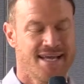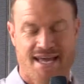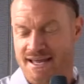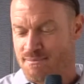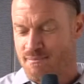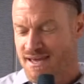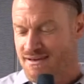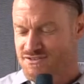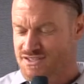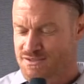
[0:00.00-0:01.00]
And it may
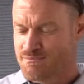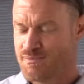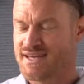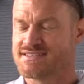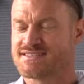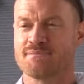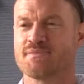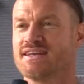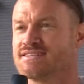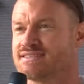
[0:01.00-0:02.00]
have just been
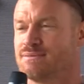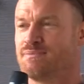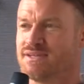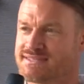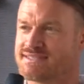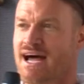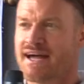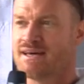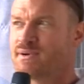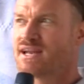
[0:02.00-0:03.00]
something as simple as
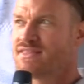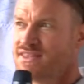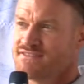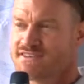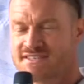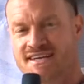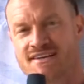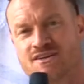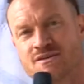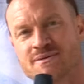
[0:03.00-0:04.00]
diet, but I think for
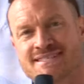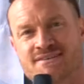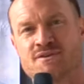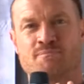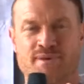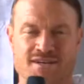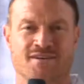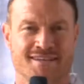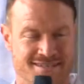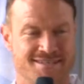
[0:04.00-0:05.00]
Daniel it was even bigger
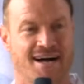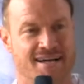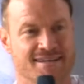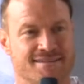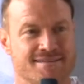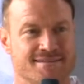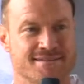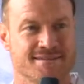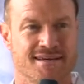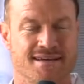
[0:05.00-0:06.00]
than diet.
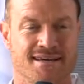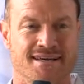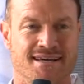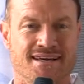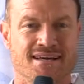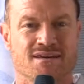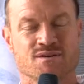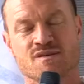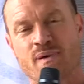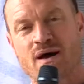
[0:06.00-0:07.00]
It
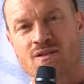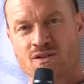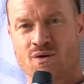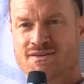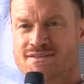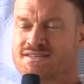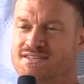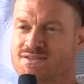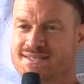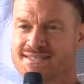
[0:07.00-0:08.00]
was about loyalty
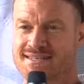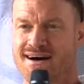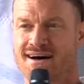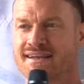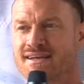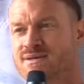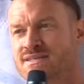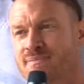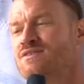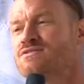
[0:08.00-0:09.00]
to his God. It was
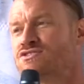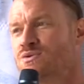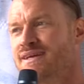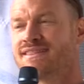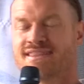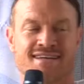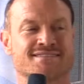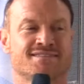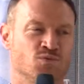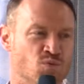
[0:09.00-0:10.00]
about doing
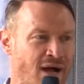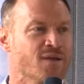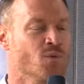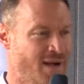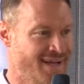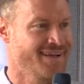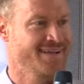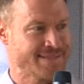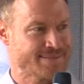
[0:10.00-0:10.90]
things the right way.